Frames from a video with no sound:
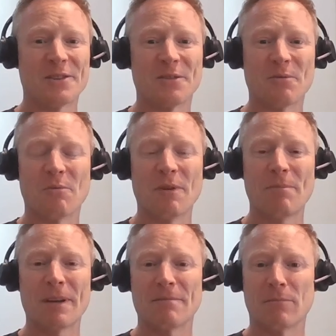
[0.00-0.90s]
so we've
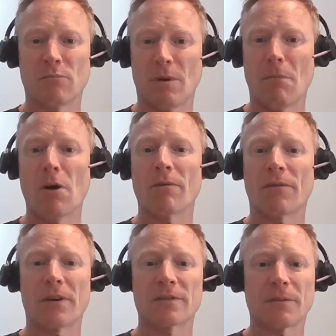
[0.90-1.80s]
been remote
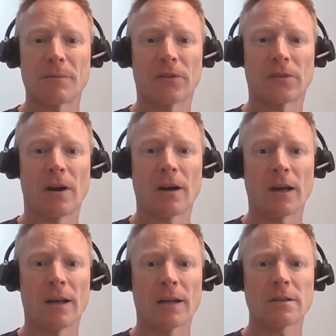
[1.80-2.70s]
first from the start,
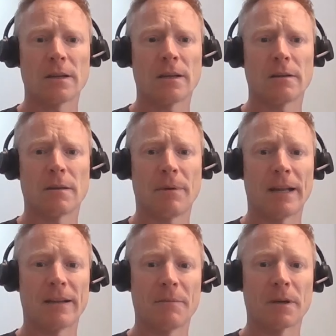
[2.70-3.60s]
and actually the
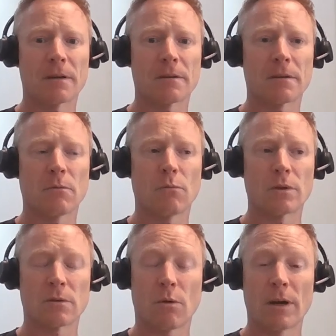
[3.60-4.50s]
pandemic
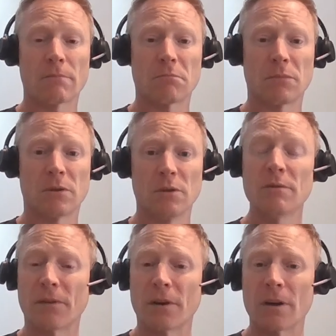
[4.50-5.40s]
was quite
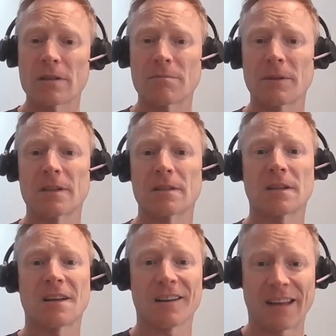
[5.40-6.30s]
good for us because
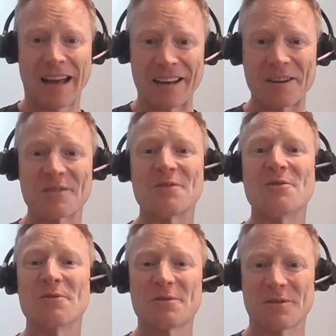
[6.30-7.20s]
it got candidates
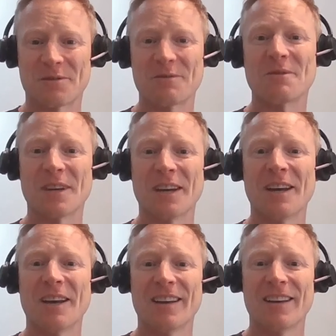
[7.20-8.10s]
used to
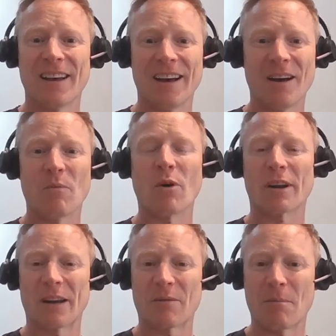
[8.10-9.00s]
uh,
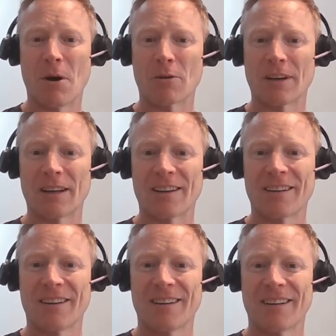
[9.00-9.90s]
working remotely.
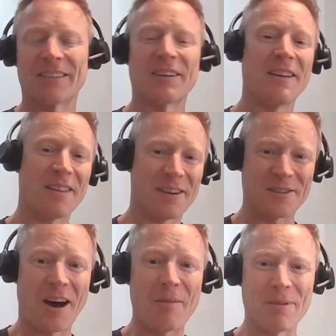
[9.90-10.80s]
That's another
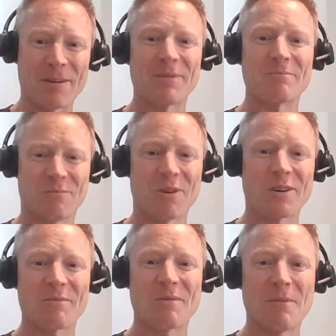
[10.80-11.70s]
topic.
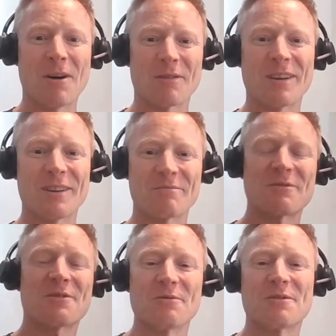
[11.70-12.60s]
Working remotely
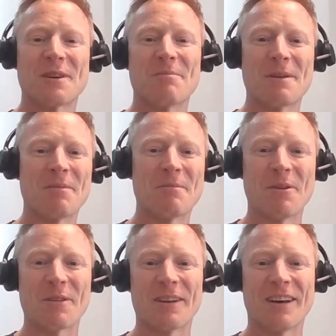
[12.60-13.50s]
suits some people
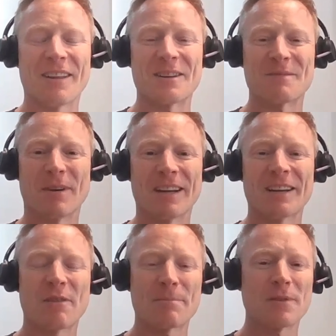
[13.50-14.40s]
more than others, but in
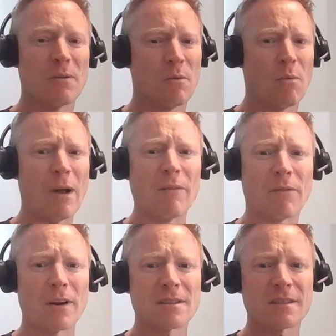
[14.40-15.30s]
crypto, we're well
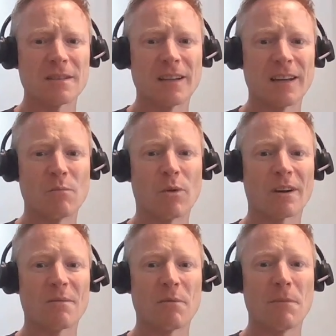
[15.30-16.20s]
versed in
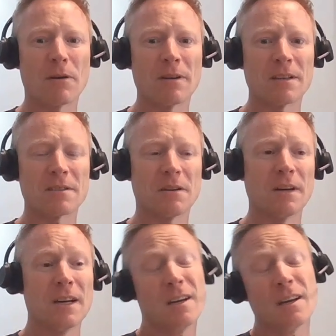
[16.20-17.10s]
working remotely. So
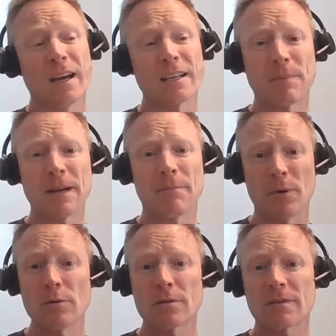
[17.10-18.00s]
it's been a
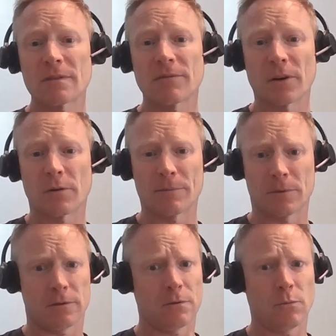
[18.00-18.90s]
boost for
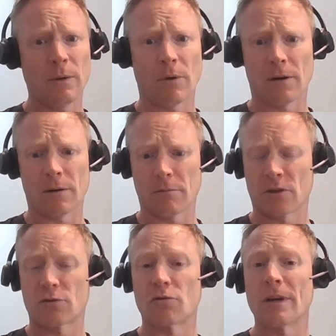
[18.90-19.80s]
crypto. So we were
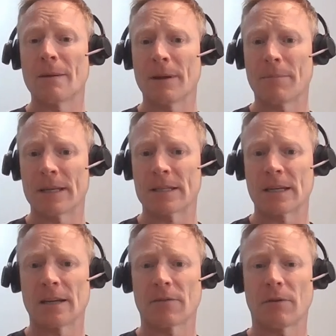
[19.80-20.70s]
extremely
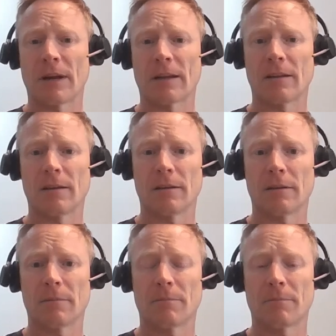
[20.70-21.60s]
busy throughout
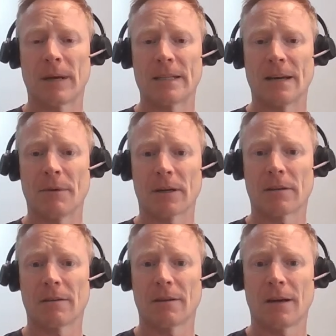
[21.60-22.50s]
the pandemic.
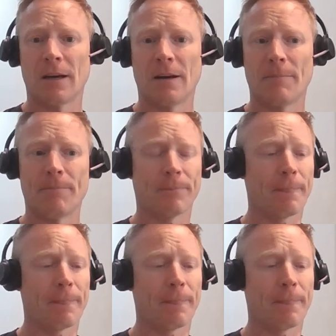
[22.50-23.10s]
Um,